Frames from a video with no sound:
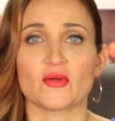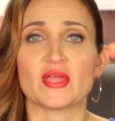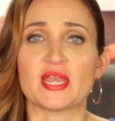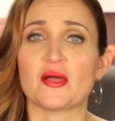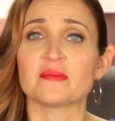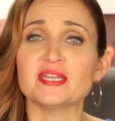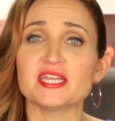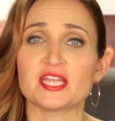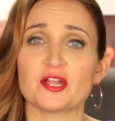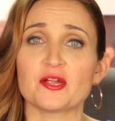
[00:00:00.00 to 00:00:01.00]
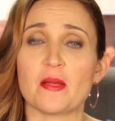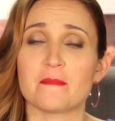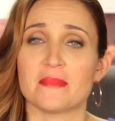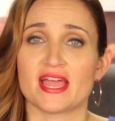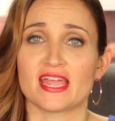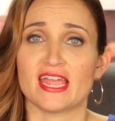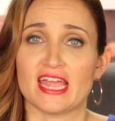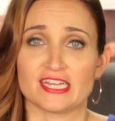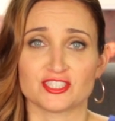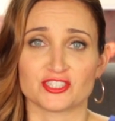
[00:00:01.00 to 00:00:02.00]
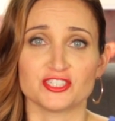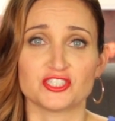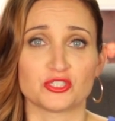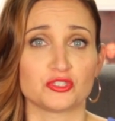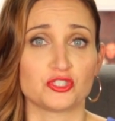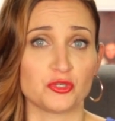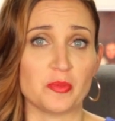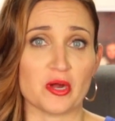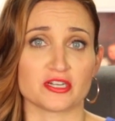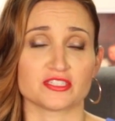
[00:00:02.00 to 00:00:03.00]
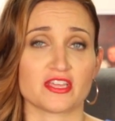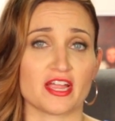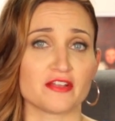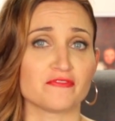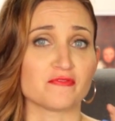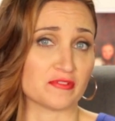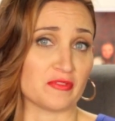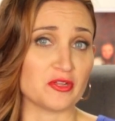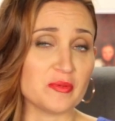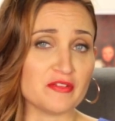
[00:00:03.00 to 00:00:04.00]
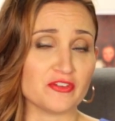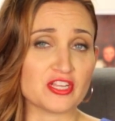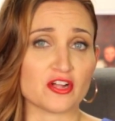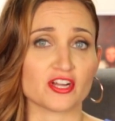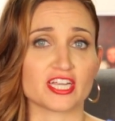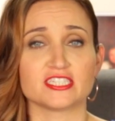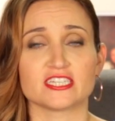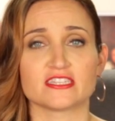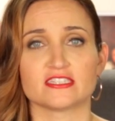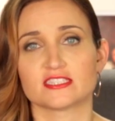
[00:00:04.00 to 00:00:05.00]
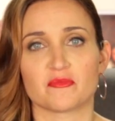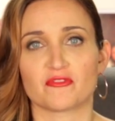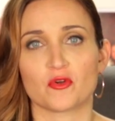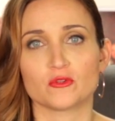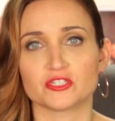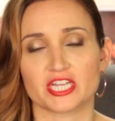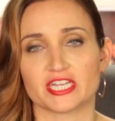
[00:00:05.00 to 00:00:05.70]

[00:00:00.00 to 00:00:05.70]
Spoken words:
Okay, now I'm gonna gear my answer to two parts, kind of a little bit for younger kids and then some for older